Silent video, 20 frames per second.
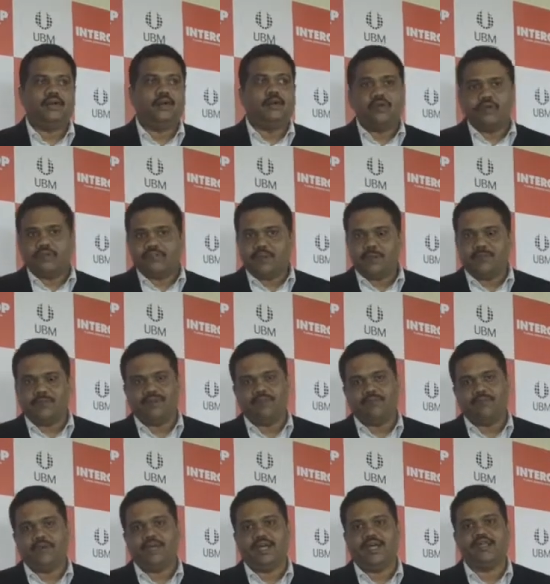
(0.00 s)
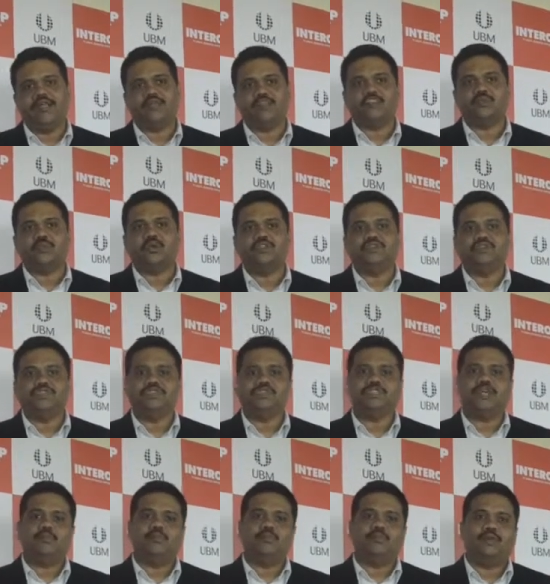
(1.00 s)
Overwhelmed by the response which has
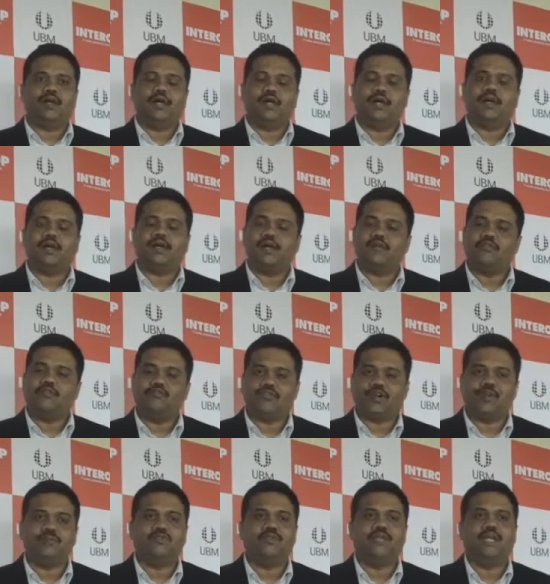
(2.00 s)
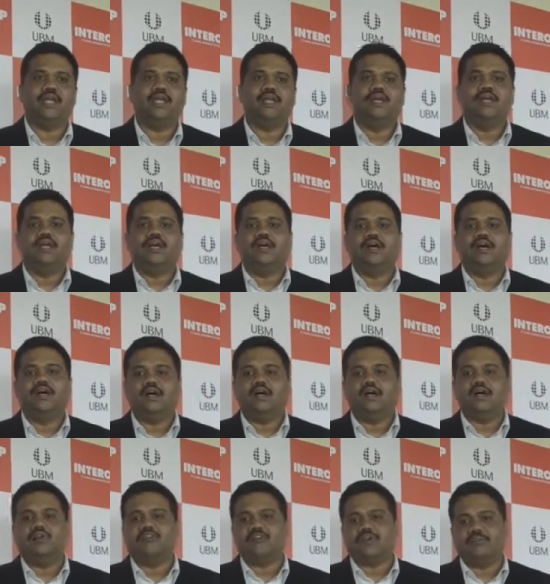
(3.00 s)
come from
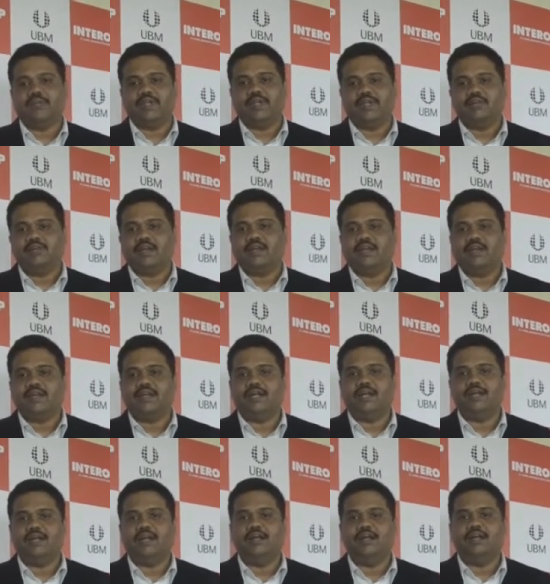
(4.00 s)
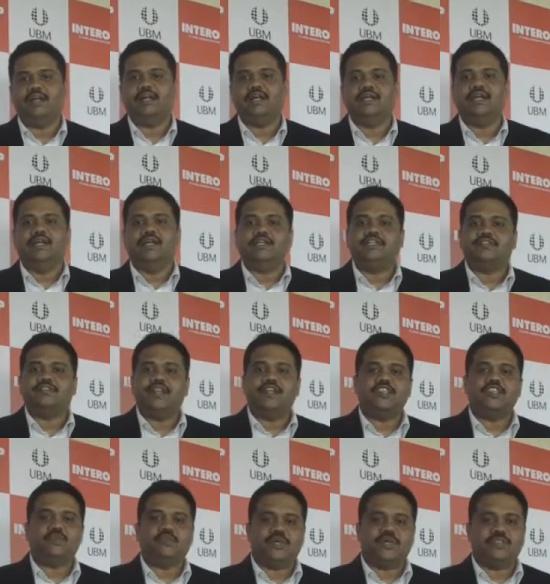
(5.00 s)
the event, and this
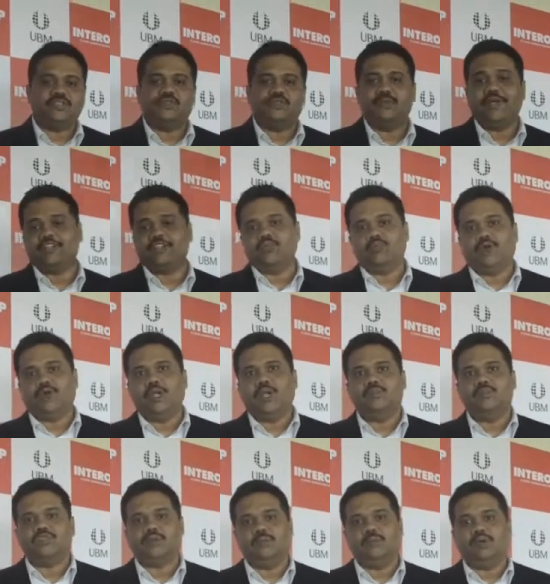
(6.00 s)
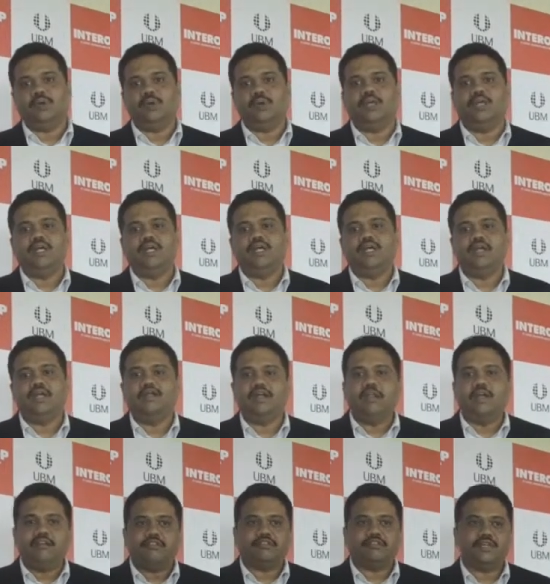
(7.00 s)
really speaks volumes about the
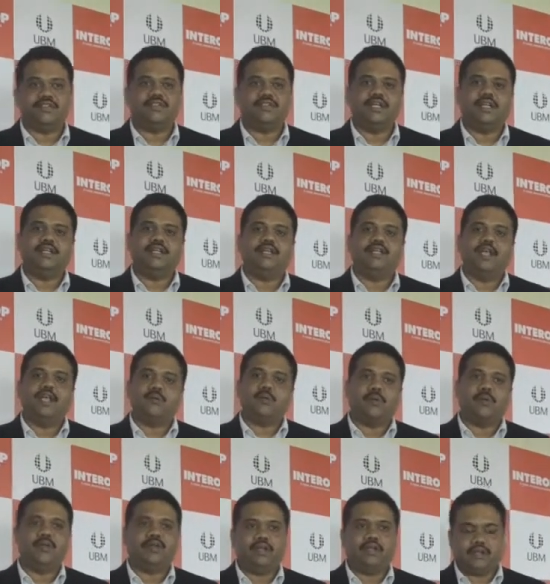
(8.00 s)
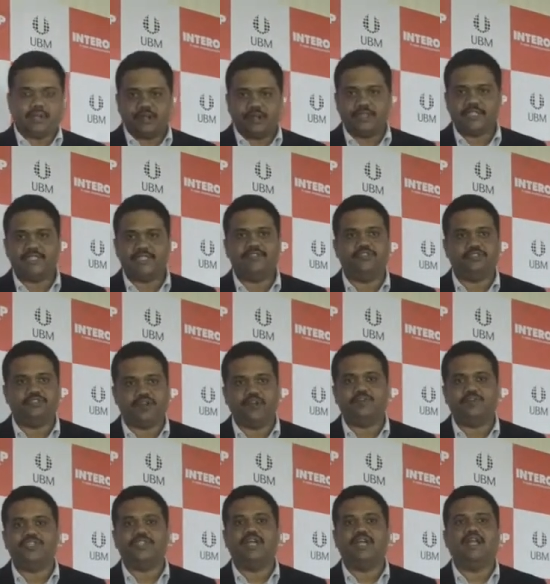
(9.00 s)
interest in the upcoming technology
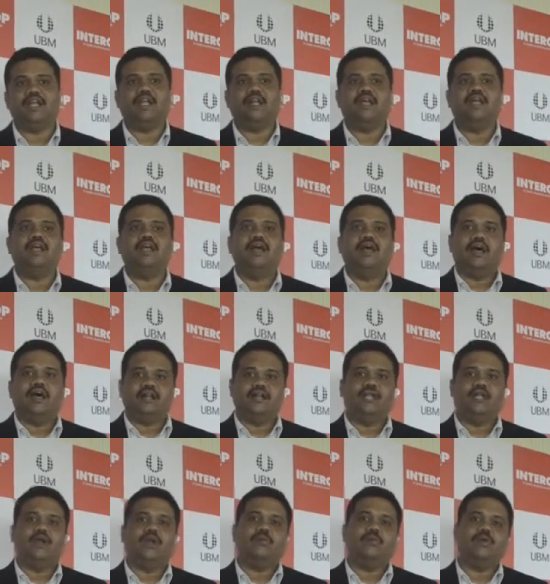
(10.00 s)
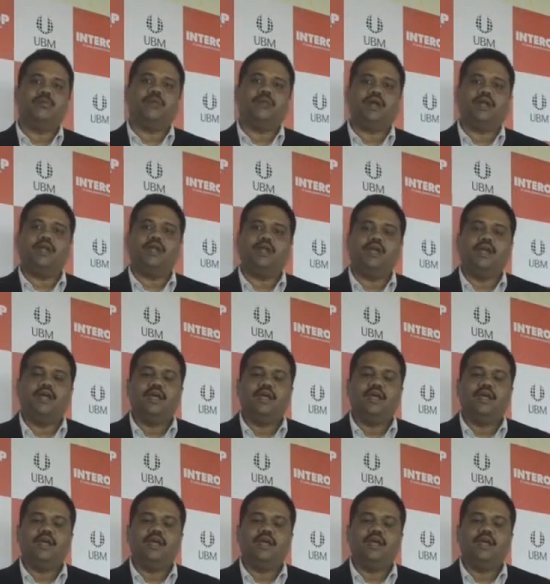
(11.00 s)
from the Sri Lankan and the Colombo market.